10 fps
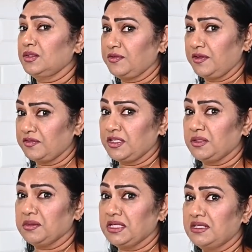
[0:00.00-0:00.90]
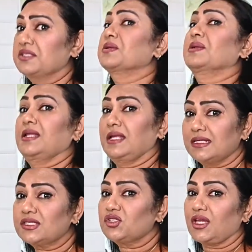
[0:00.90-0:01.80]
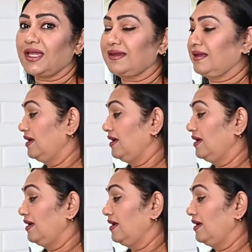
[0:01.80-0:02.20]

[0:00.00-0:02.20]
to 15 minutes, so let's check